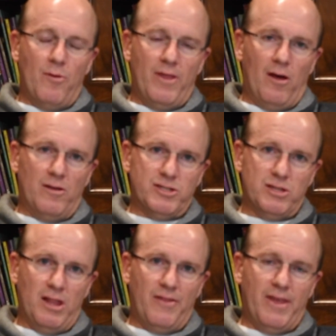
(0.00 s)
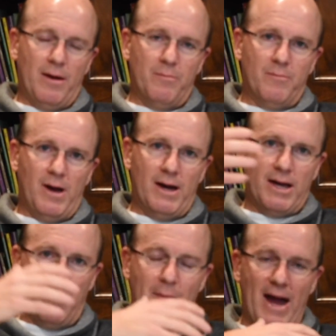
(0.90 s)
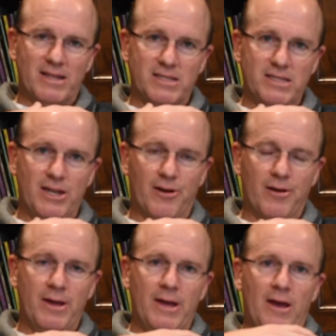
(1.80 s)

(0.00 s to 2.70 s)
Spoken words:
They'll let them come back to Cedar.